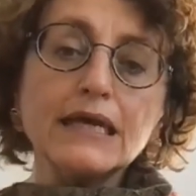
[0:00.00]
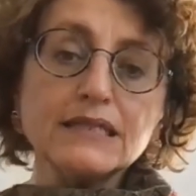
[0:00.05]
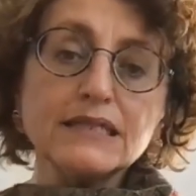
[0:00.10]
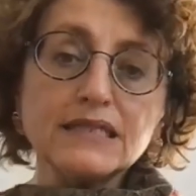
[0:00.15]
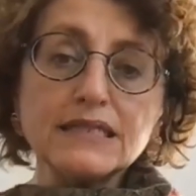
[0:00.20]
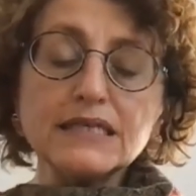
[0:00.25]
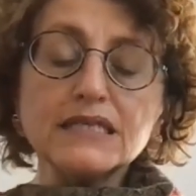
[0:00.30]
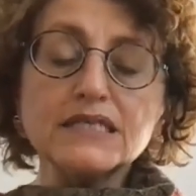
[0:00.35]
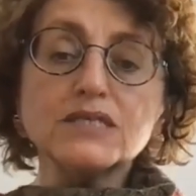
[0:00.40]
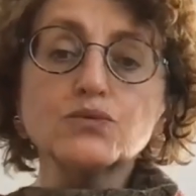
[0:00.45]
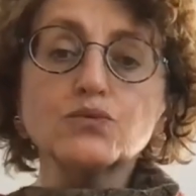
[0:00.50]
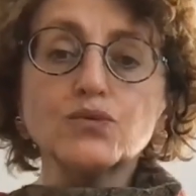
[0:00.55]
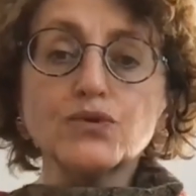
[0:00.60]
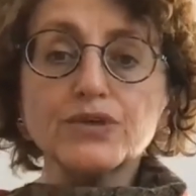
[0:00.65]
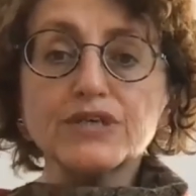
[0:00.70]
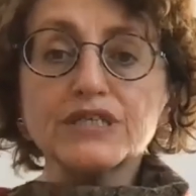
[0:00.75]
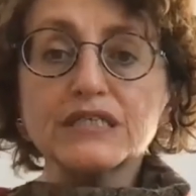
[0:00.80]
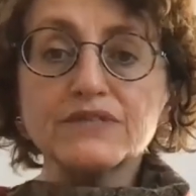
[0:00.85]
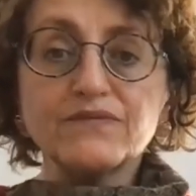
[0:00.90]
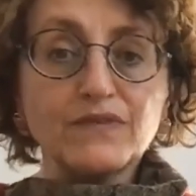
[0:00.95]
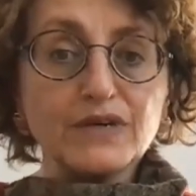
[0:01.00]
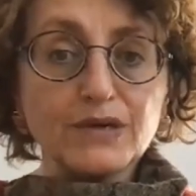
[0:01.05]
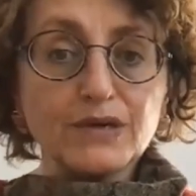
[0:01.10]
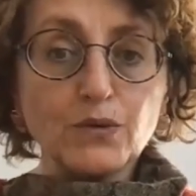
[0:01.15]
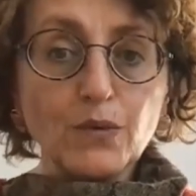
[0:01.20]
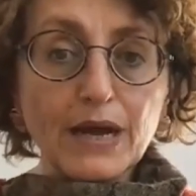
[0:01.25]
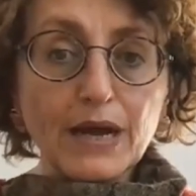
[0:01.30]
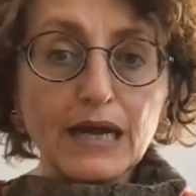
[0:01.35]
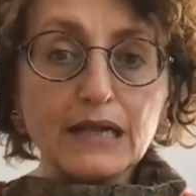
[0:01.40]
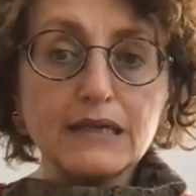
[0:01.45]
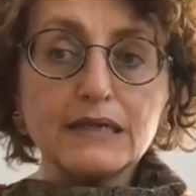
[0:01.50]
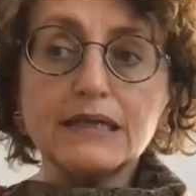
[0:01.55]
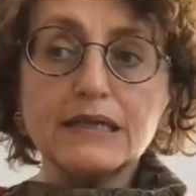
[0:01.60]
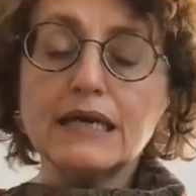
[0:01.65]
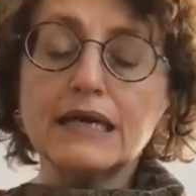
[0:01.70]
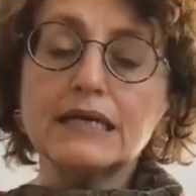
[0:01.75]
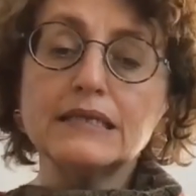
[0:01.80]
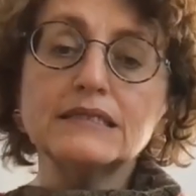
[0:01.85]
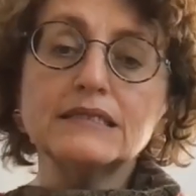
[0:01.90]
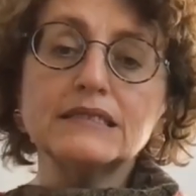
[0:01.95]
and this works very
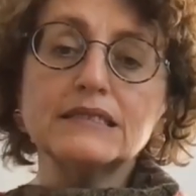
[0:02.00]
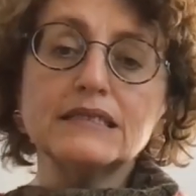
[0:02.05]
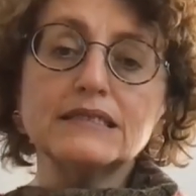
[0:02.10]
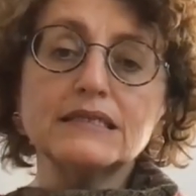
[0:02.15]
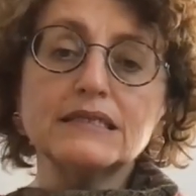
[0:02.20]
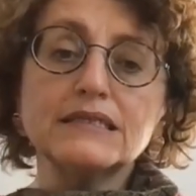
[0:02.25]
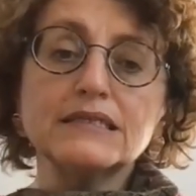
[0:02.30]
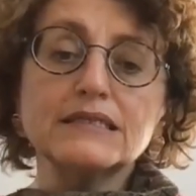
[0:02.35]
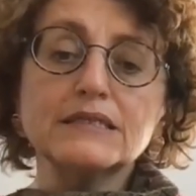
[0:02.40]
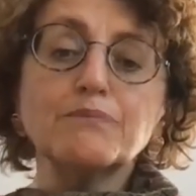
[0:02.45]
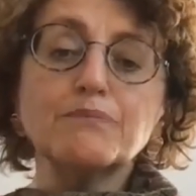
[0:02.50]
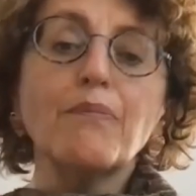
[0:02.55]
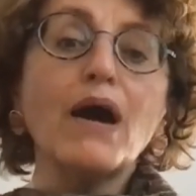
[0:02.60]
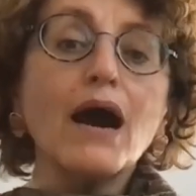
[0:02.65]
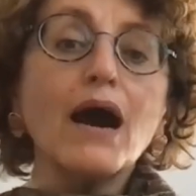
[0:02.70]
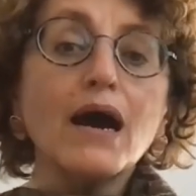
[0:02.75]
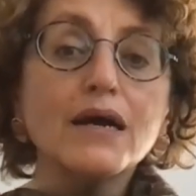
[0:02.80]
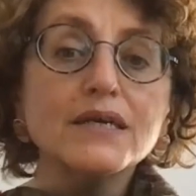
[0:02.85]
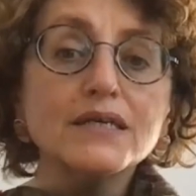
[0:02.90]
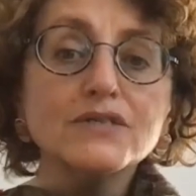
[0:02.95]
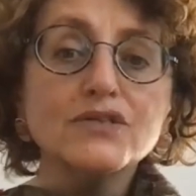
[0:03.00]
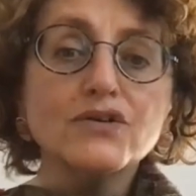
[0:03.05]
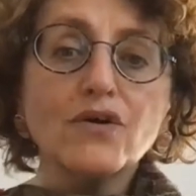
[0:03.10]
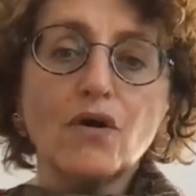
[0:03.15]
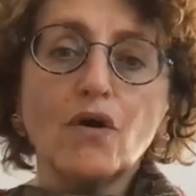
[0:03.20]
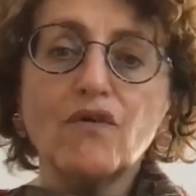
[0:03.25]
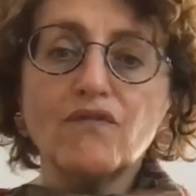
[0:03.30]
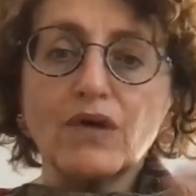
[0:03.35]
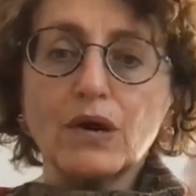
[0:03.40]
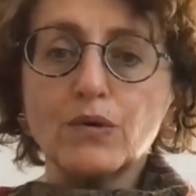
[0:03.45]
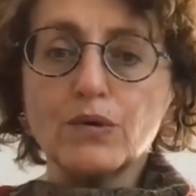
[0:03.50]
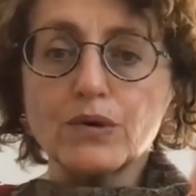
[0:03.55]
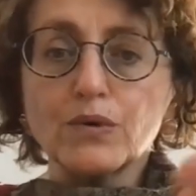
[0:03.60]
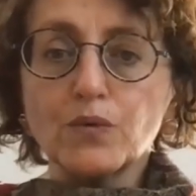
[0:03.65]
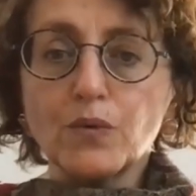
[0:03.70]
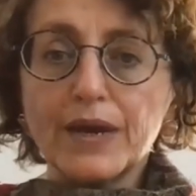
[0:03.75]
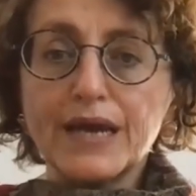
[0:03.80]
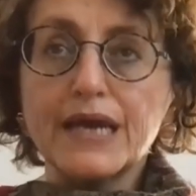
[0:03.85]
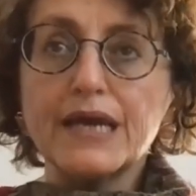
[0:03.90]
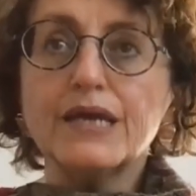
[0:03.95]
well, and it is part of
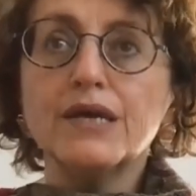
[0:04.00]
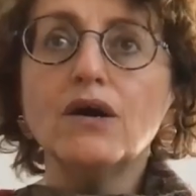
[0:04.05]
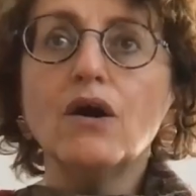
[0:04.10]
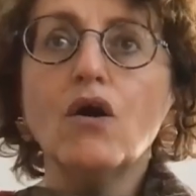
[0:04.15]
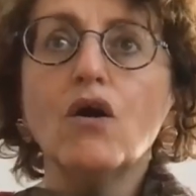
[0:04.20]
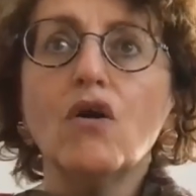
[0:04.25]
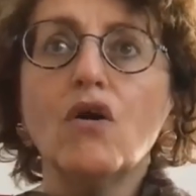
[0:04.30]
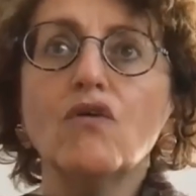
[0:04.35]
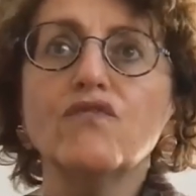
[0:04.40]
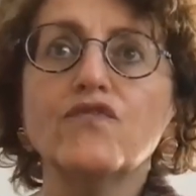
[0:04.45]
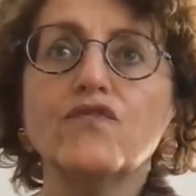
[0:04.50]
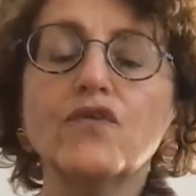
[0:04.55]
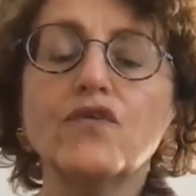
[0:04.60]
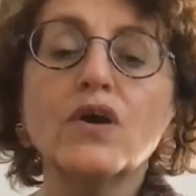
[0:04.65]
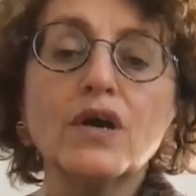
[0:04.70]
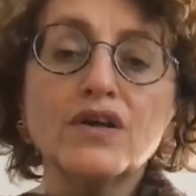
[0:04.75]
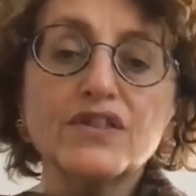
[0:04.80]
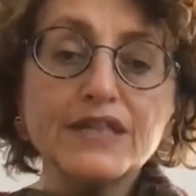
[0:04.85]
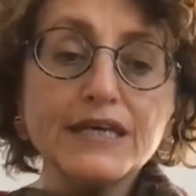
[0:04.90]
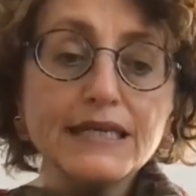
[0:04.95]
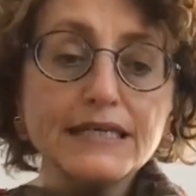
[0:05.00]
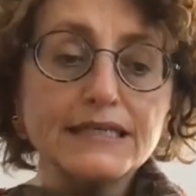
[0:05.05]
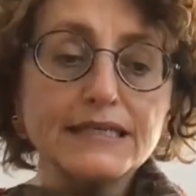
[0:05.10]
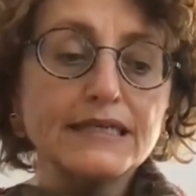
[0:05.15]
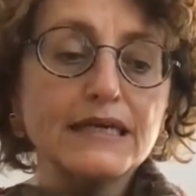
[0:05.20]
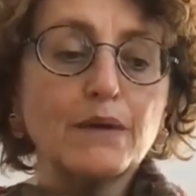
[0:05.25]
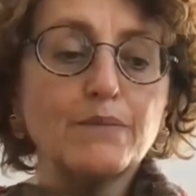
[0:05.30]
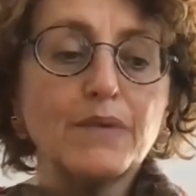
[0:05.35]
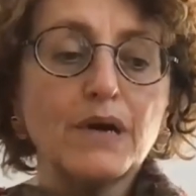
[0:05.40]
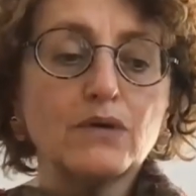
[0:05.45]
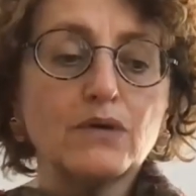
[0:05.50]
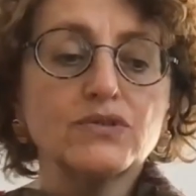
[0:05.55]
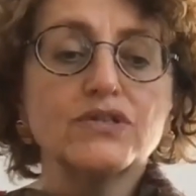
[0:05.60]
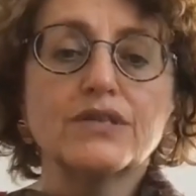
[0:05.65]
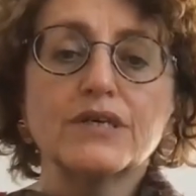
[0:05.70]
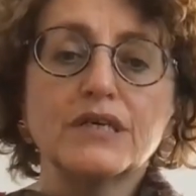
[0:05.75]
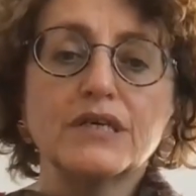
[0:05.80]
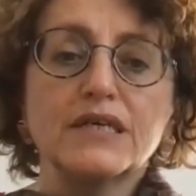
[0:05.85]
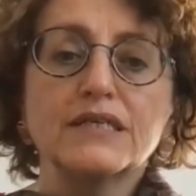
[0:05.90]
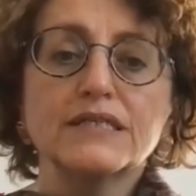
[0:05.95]
our way of thinking
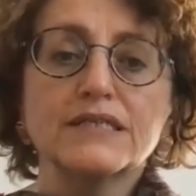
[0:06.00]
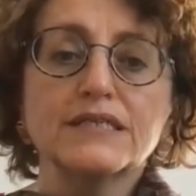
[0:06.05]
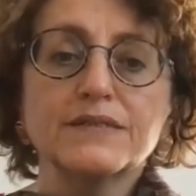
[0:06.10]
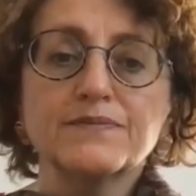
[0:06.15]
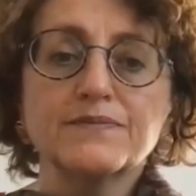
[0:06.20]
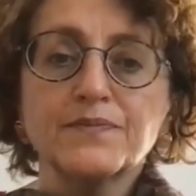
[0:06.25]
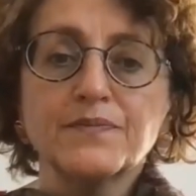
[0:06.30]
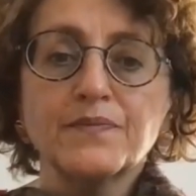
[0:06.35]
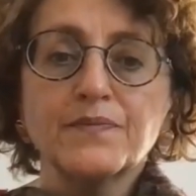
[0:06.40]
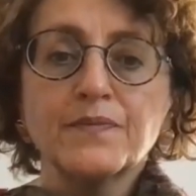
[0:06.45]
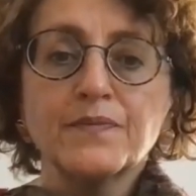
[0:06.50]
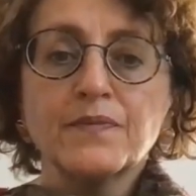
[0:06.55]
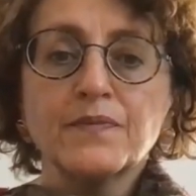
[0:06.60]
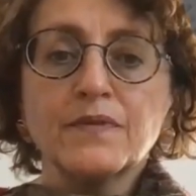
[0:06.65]
about things.